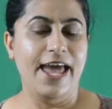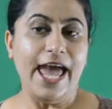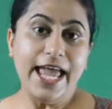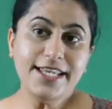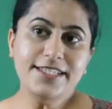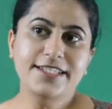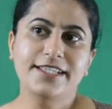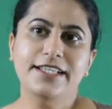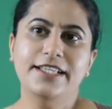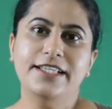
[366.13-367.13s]
and
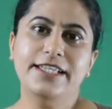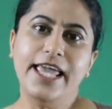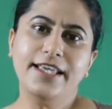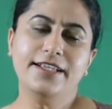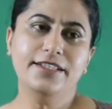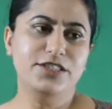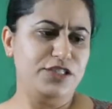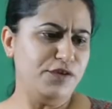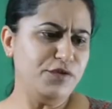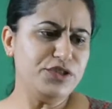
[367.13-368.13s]
like
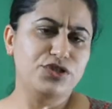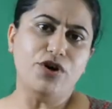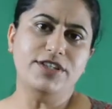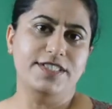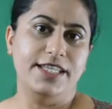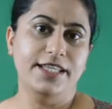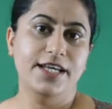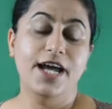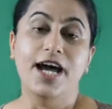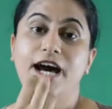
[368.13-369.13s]
she was
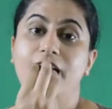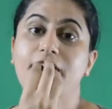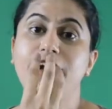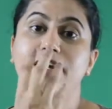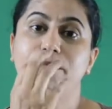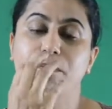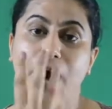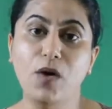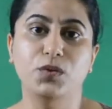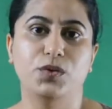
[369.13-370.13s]
dozing, her
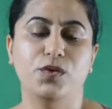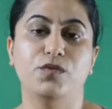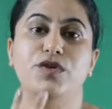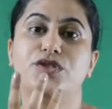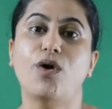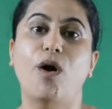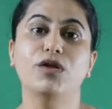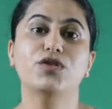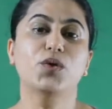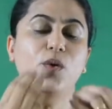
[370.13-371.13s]
mouth was
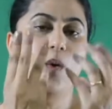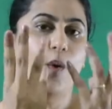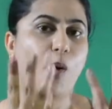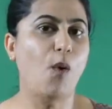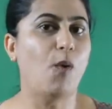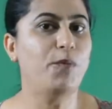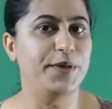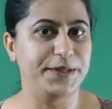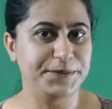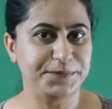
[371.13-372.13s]
also
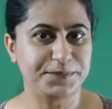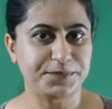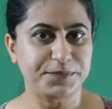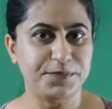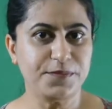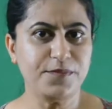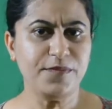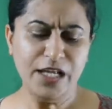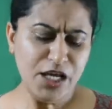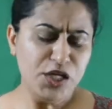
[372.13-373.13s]
open.
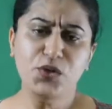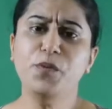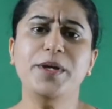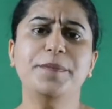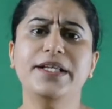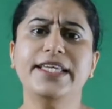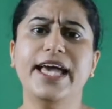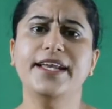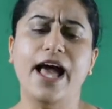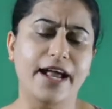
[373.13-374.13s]
You people
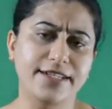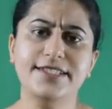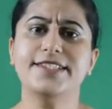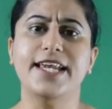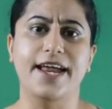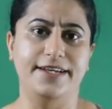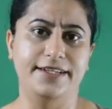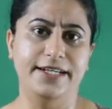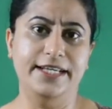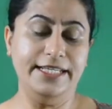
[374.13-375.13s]
can understand
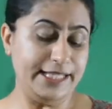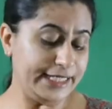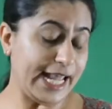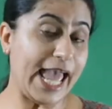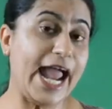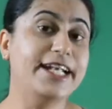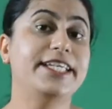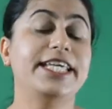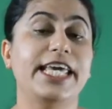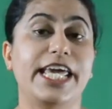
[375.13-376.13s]
that at
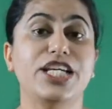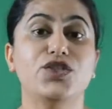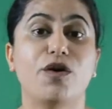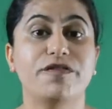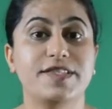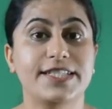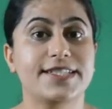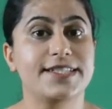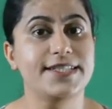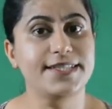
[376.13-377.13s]
the age of
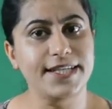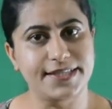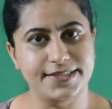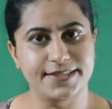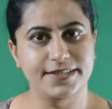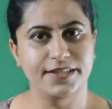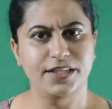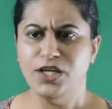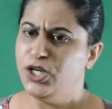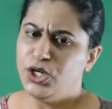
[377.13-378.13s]
66,
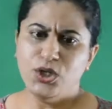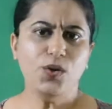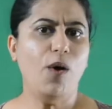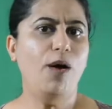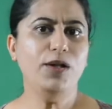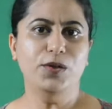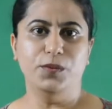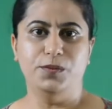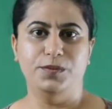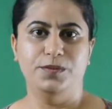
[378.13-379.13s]
you all
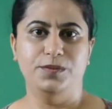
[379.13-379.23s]
know